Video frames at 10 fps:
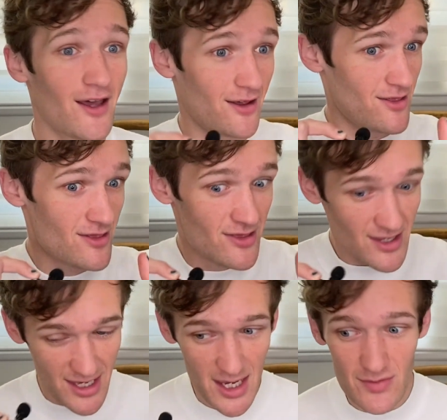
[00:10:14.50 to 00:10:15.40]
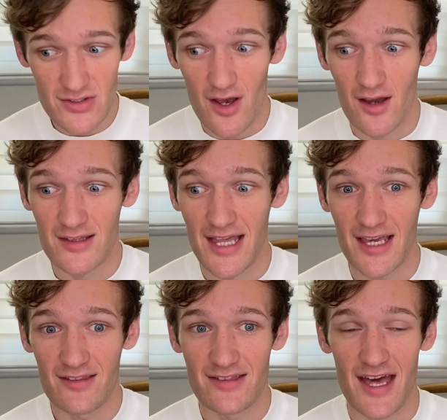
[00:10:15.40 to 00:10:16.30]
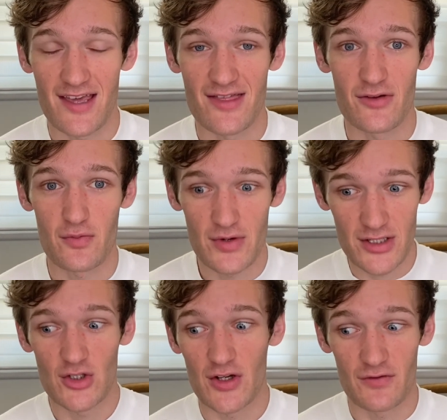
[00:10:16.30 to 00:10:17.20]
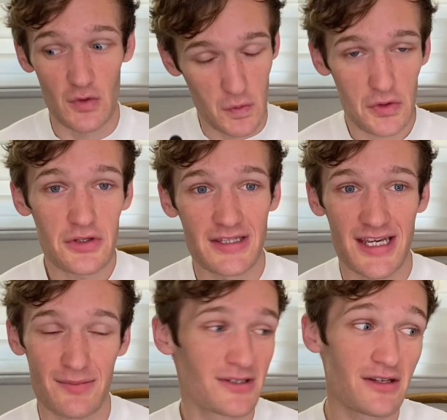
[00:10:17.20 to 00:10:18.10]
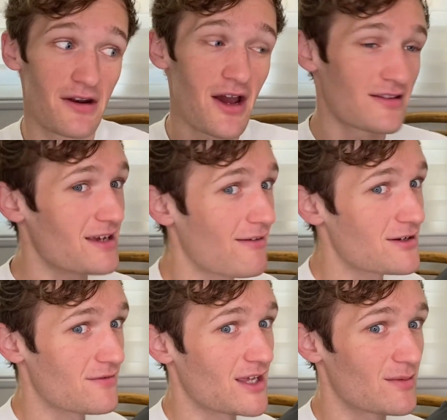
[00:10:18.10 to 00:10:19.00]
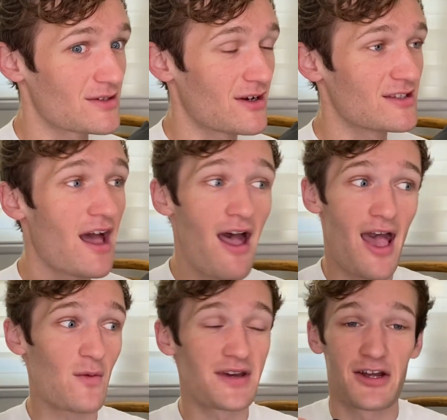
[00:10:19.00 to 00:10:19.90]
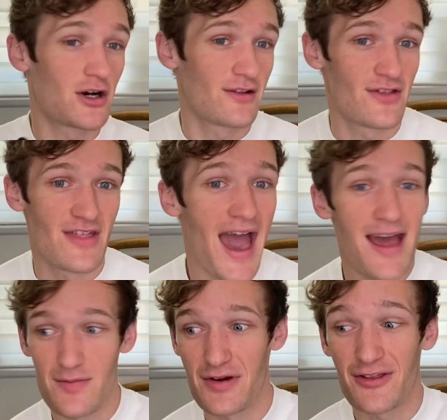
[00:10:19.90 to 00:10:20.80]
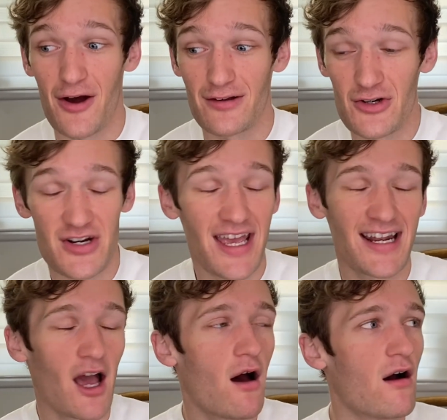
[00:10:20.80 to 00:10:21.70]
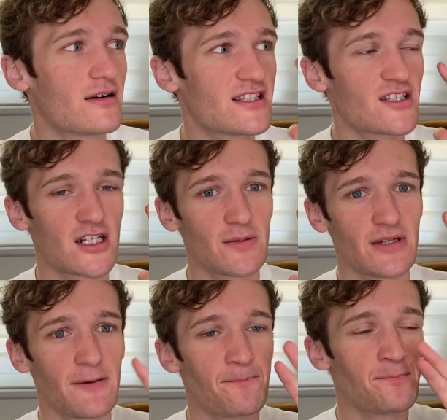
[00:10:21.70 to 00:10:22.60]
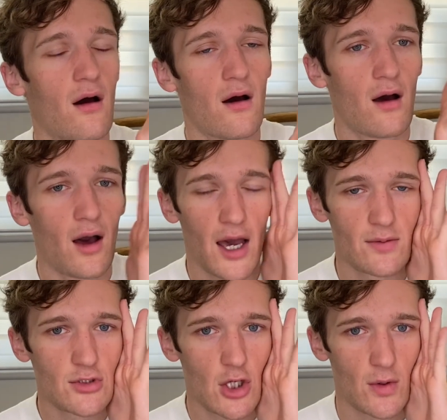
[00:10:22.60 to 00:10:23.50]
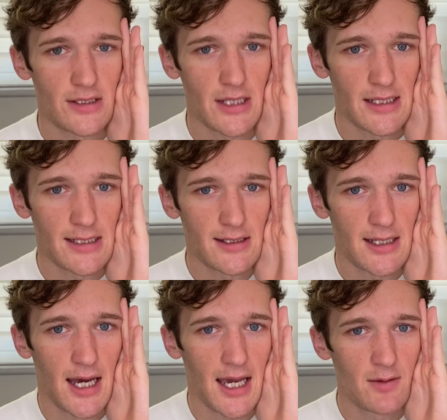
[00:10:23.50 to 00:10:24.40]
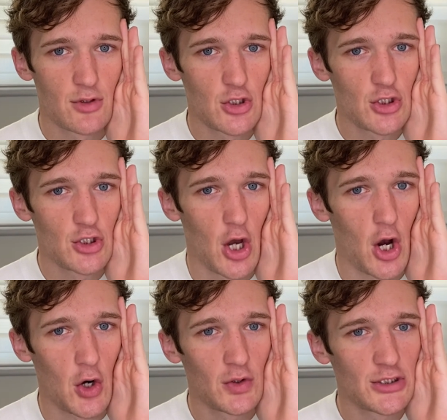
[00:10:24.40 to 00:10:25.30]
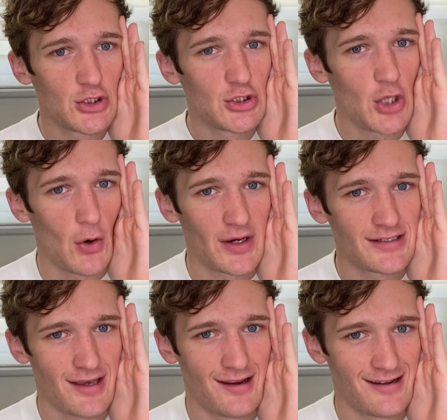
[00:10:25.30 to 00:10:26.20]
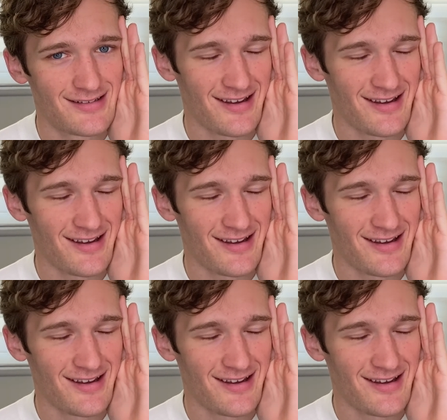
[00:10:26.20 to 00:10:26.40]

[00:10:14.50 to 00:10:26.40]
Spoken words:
the Amazon, like the region of the world, the Amazon, not the island of the Amazons, and we get all that mythology, and oh, it's gonna be, I'm so excited. I am so excited.